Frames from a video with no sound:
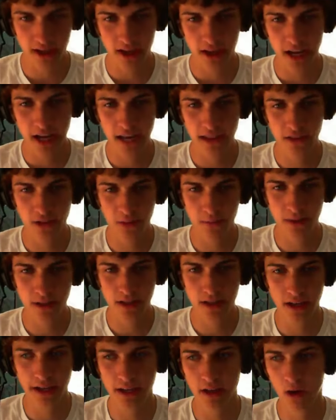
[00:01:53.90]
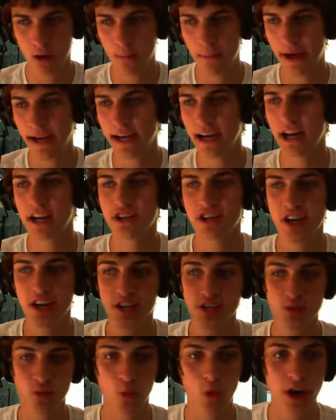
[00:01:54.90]
and they'll be like, oh my gosh, I
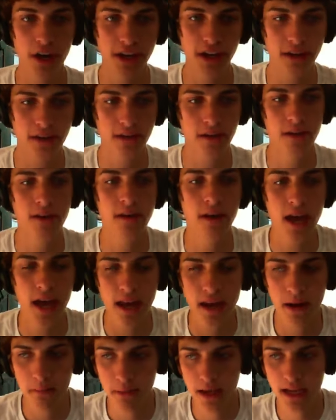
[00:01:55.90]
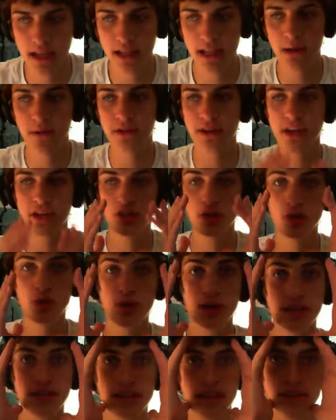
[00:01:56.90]
just won it. And immediately what they do is they